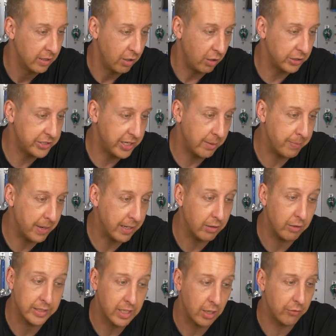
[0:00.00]
Hi
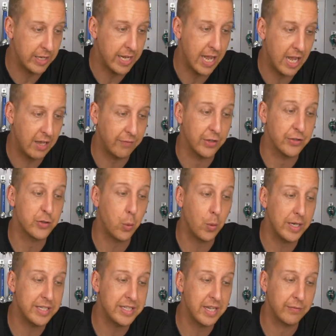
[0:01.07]
GMBN, I currently have a
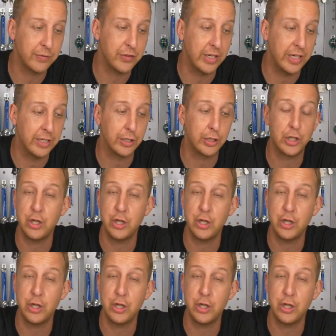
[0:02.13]
2017